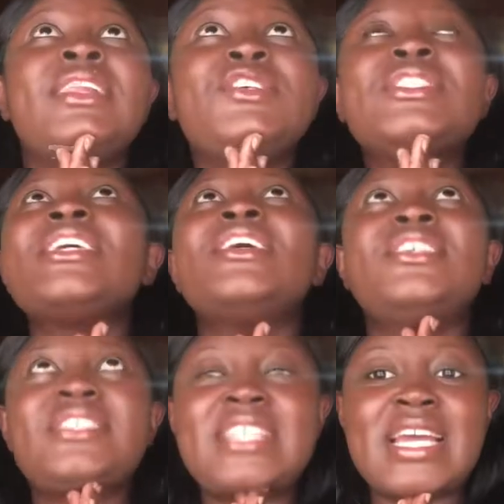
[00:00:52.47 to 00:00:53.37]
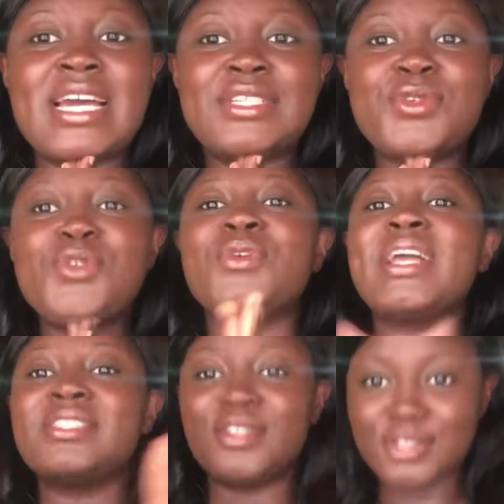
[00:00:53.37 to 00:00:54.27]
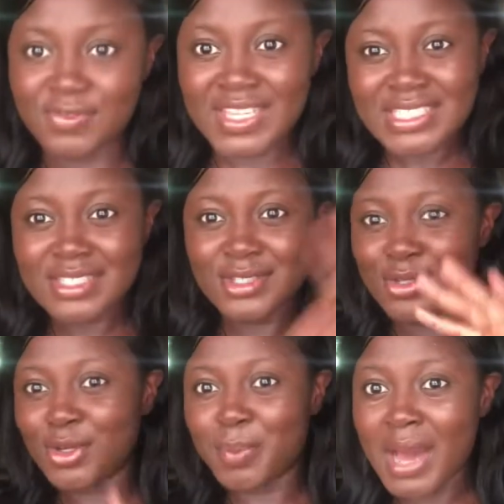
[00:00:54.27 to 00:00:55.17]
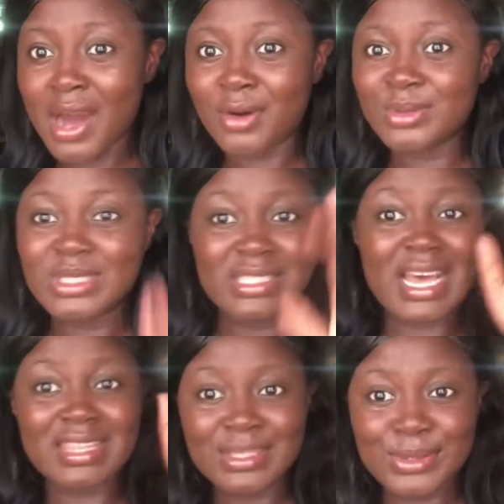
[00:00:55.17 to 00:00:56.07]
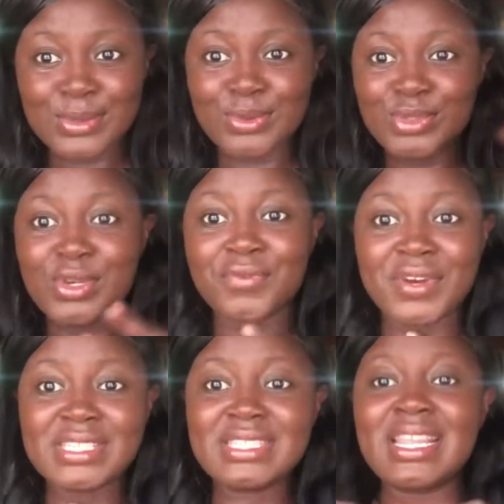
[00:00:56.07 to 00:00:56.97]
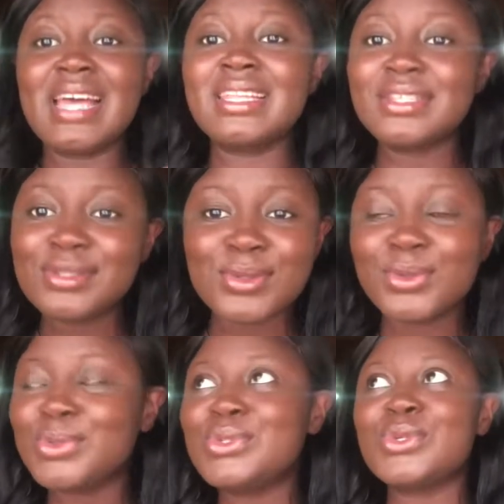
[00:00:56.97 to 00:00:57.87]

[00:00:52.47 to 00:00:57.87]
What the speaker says: You see, in senior high school, you write a lot of letters to your pals in other schools, your friends in other schools.